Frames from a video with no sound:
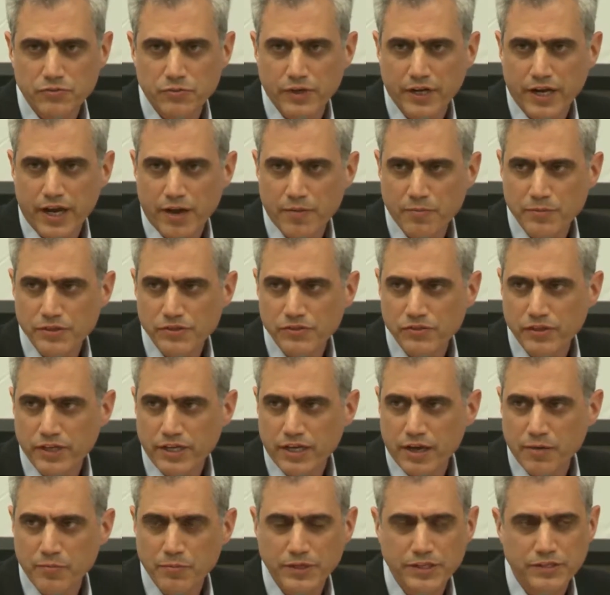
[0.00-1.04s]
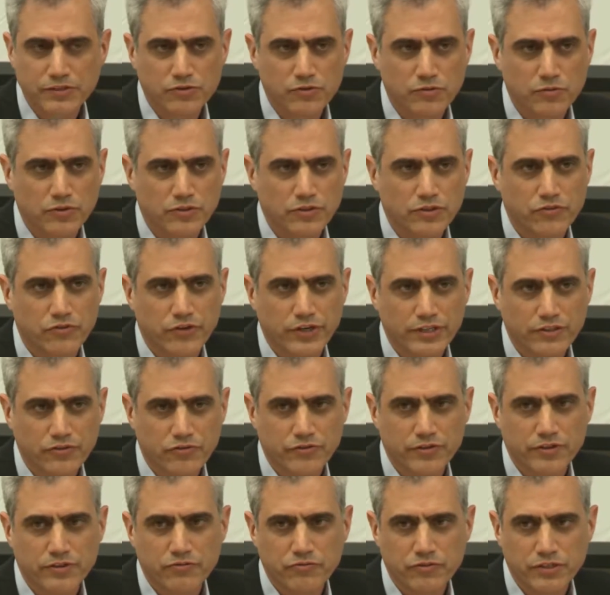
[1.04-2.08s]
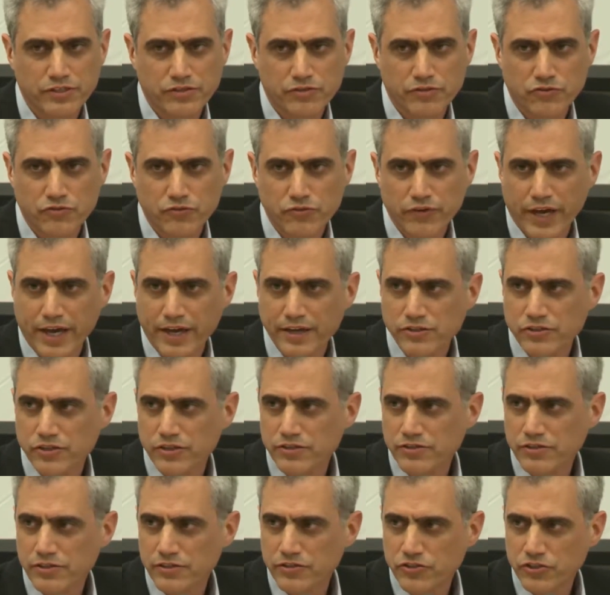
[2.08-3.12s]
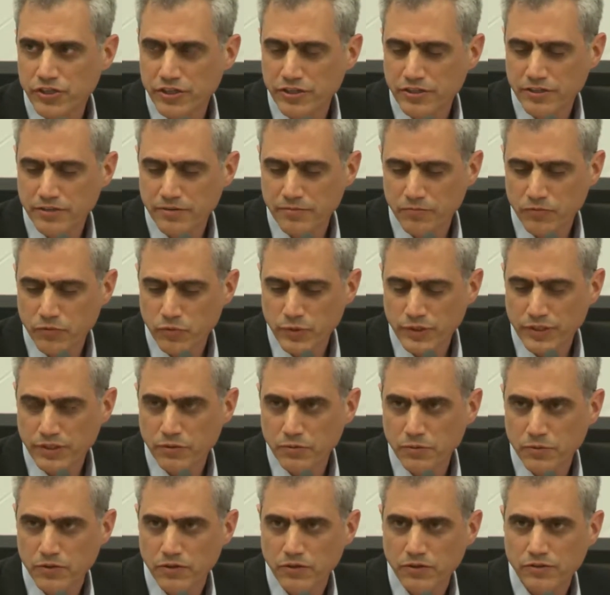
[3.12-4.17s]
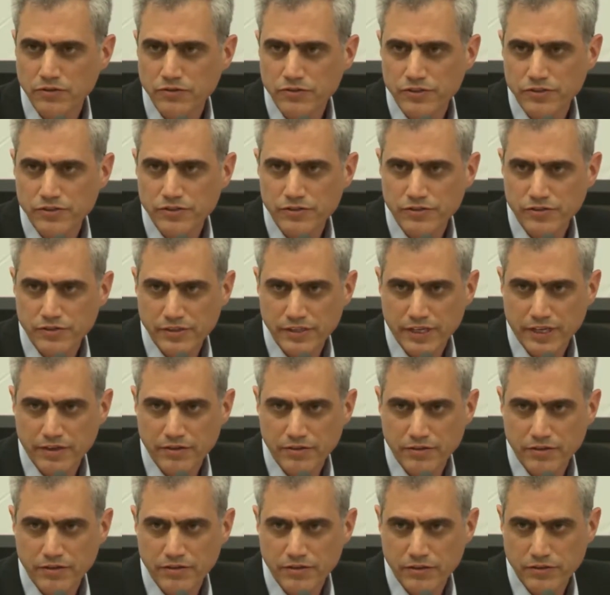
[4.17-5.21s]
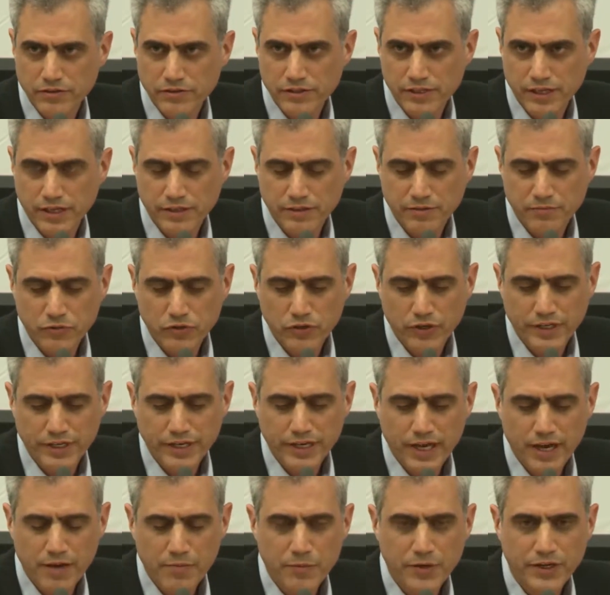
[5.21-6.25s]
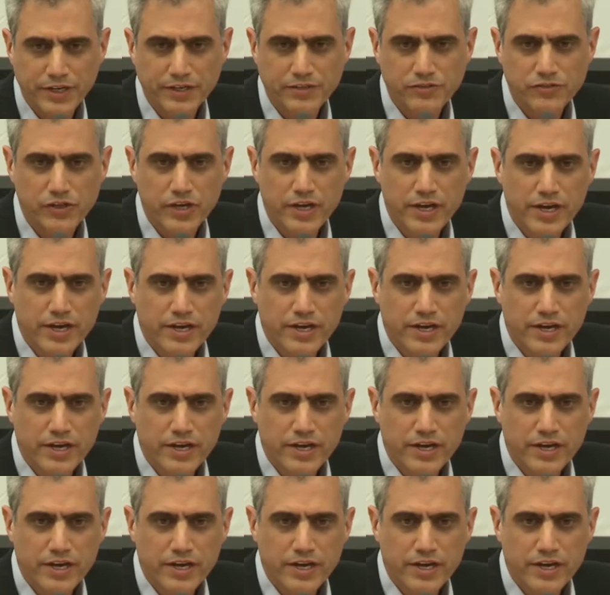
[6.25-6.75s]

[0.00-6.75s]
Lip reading: What happens to the companies who want to create research reagents and share them with the world or sell them to other companies?